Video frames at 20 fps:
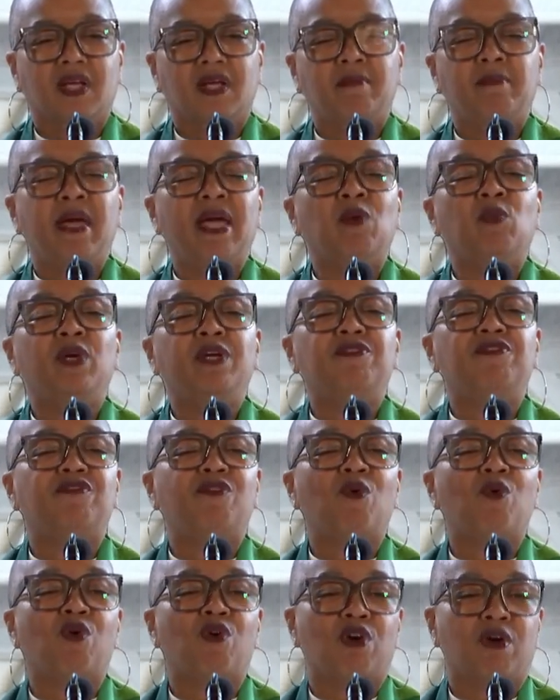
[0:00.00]
May we
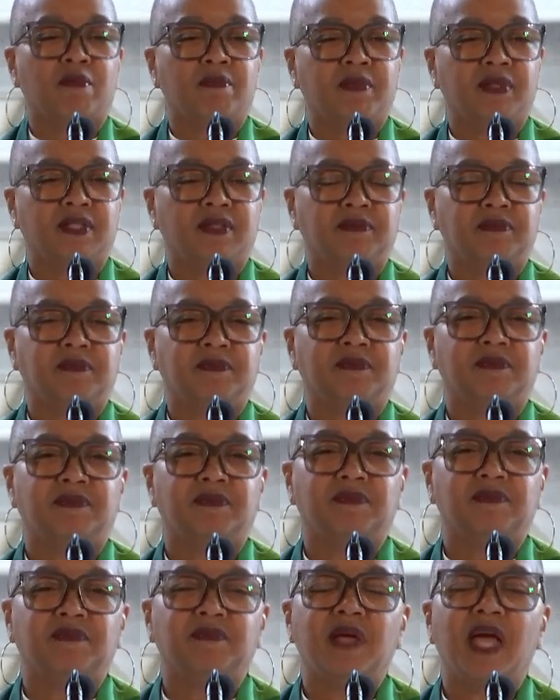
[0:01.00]
form
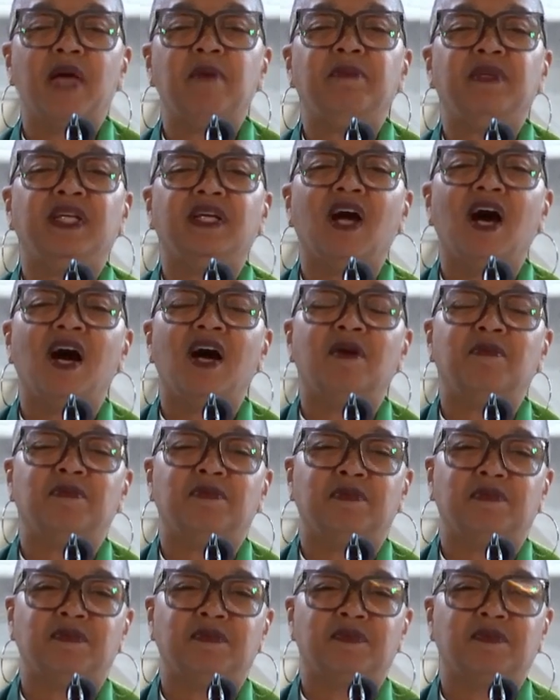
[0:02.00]
and
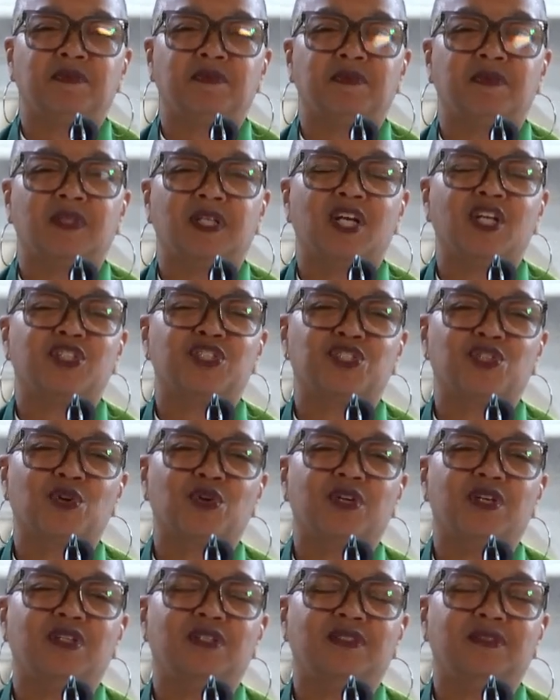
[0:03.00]
become a
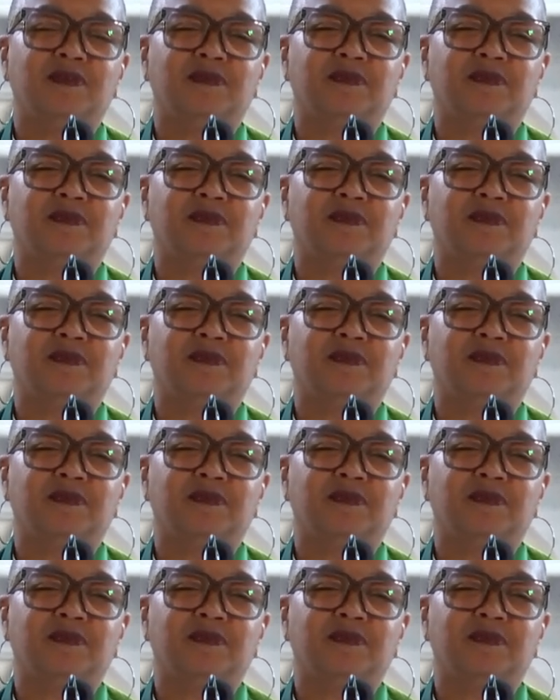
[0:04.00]
circle.